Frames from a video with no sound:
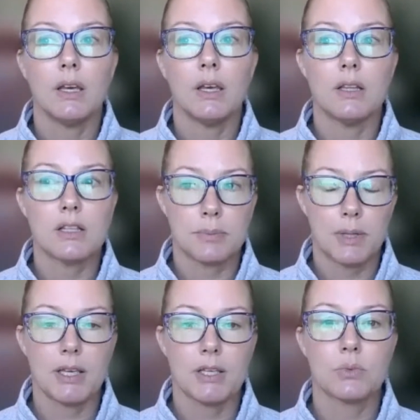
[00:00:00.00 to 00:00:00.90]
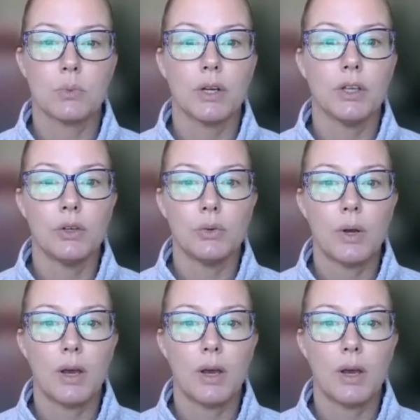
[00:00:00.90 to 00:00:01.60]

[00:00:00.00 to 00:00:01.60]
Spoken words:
in this place where you